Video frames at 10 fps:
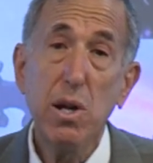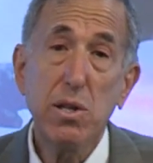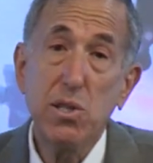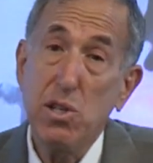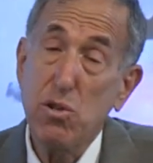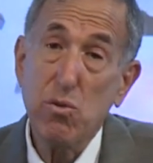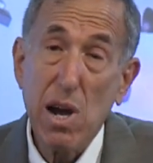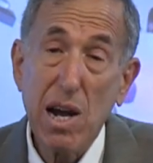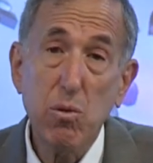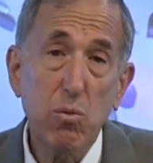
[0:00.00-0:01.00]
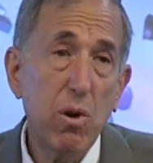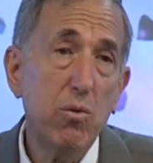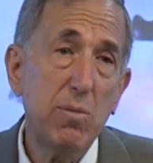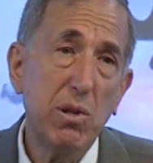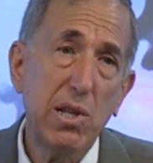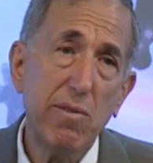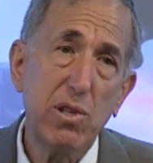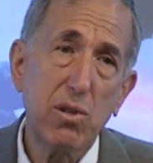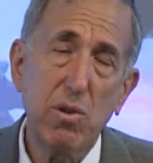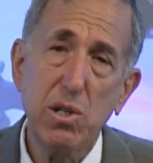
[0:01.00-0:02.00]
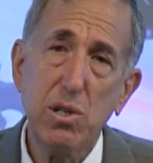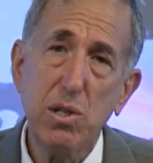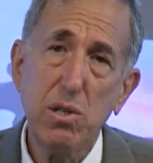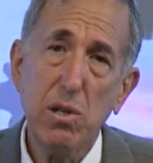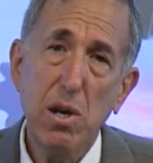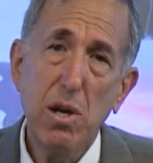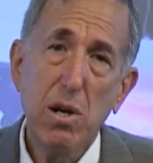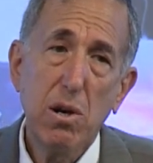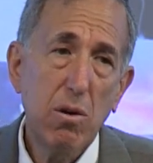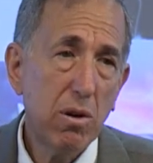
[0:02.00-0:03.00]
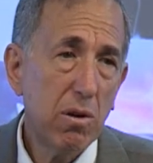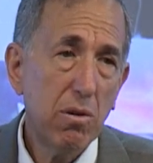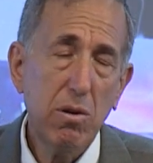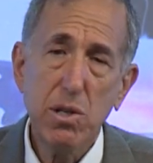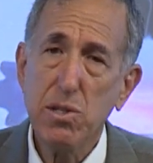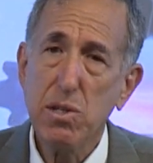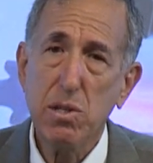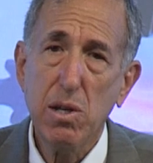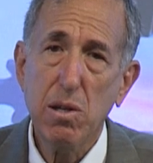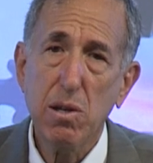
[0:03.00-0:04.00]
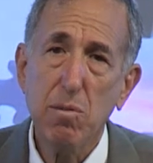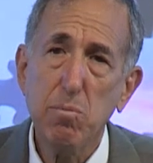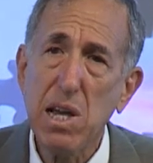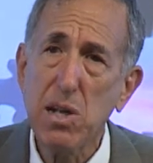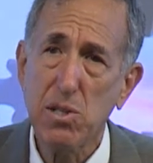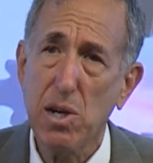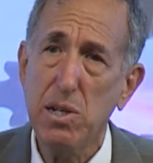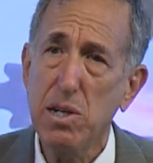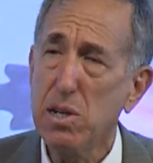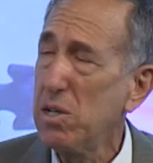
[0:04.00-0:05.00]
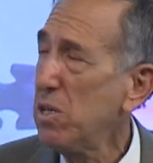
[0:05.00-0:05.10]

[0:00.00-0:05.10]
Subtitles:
Does it track with what we believe as Christians, or is it man's idea?